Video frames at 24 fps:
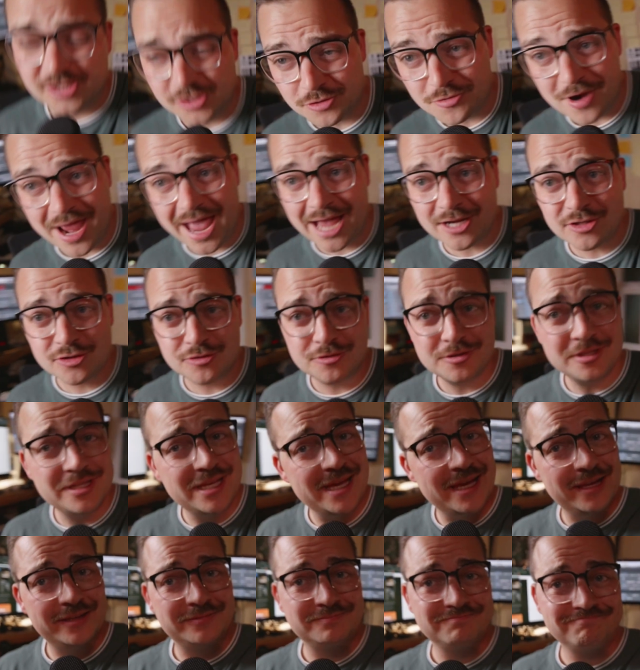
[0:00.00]
so
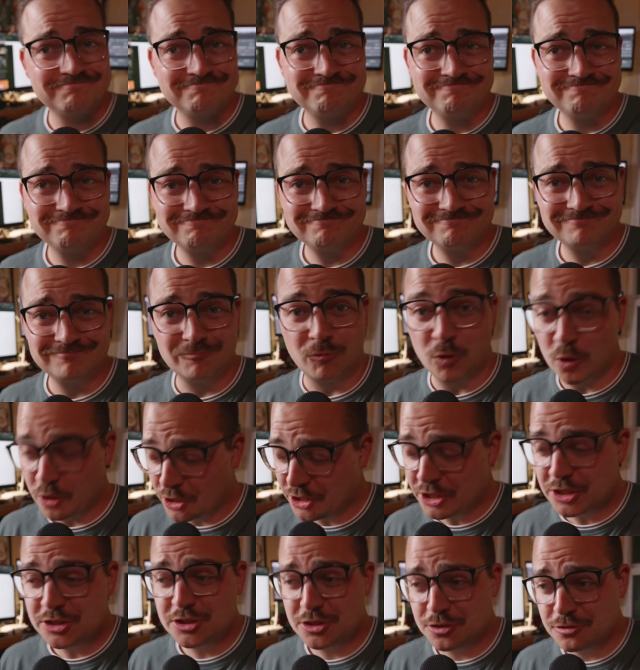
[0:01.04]
naturally, we're
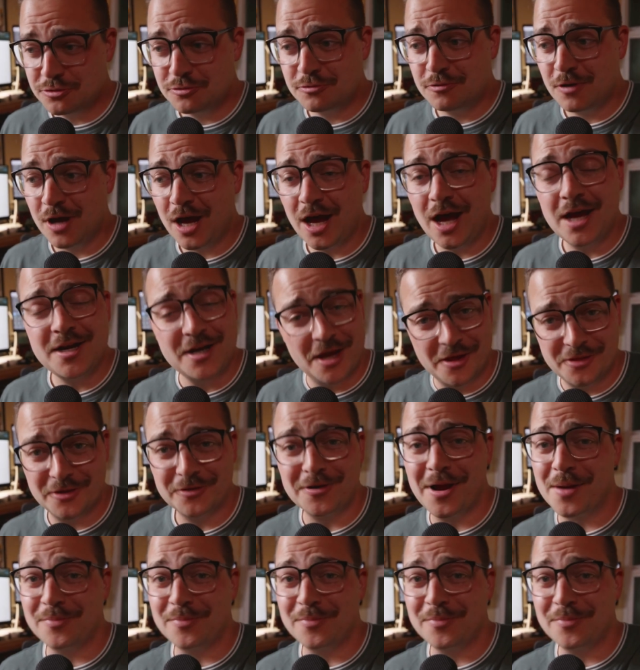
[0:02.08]
gonna do another